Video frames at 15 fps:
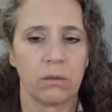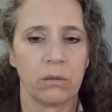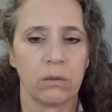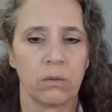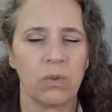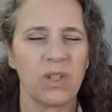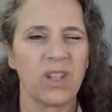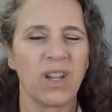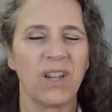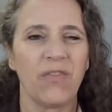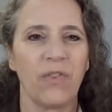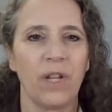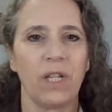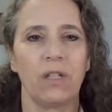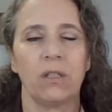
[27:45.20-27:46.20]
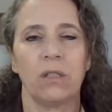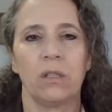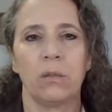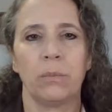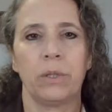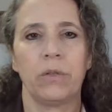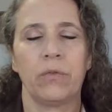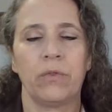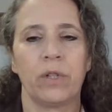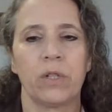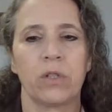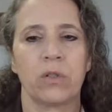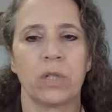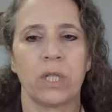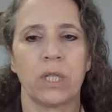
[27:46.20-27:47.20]
which I find a little bit
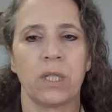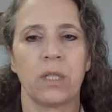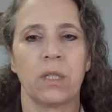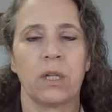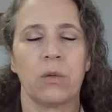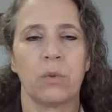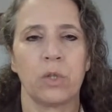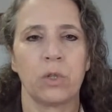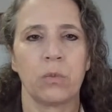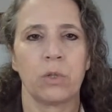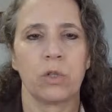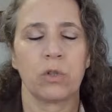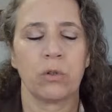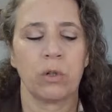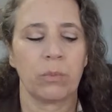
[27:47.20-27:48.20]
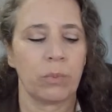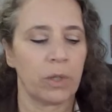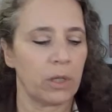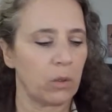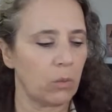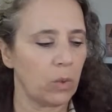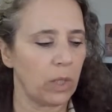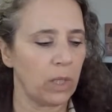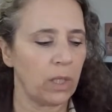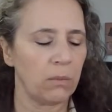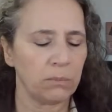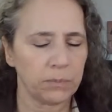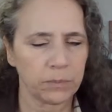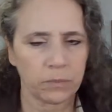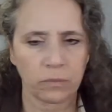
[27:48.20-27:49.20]
frustrating. I wish it would show up right
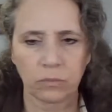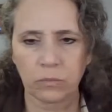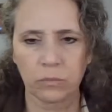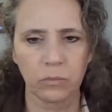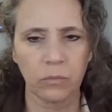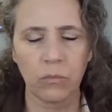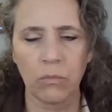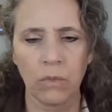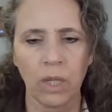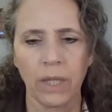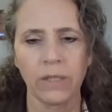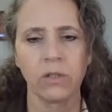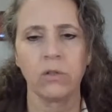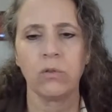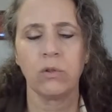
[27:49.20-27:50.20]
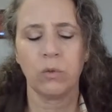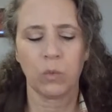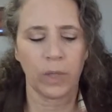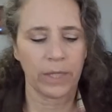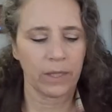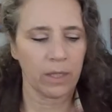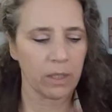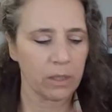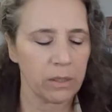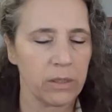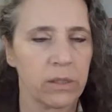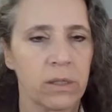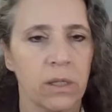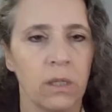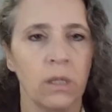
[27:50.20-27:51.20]
away. I don't know why that
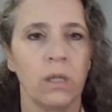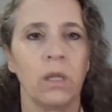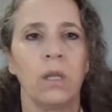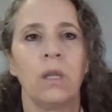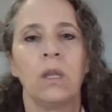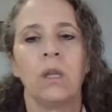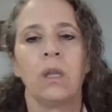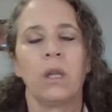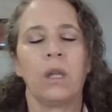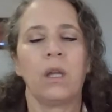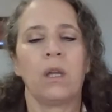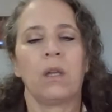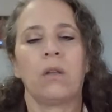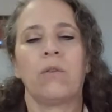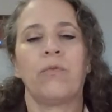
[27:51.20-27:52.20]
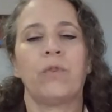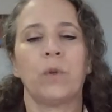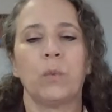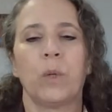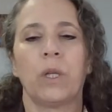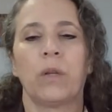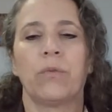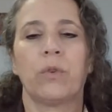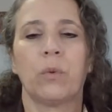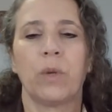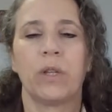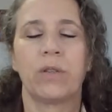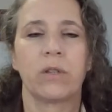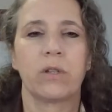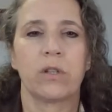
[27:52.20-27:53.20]
is. And for whatever
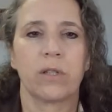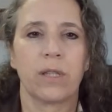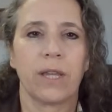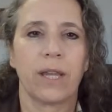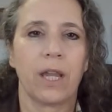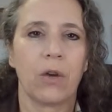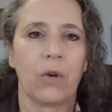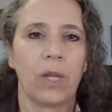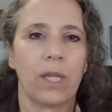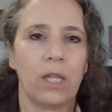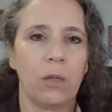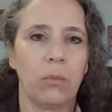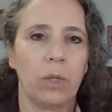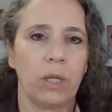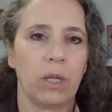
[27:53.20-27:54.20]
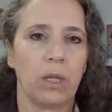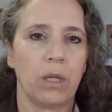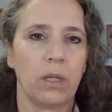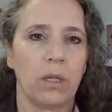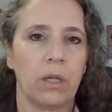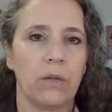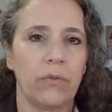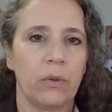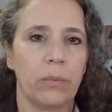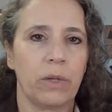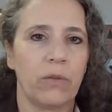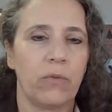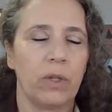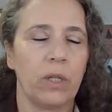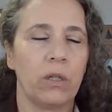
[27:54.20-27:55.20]
reason, just like how I keep getting cut off in
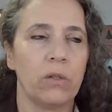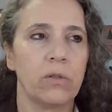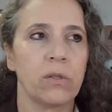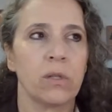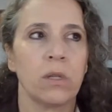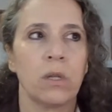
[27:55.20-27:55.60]
my videos,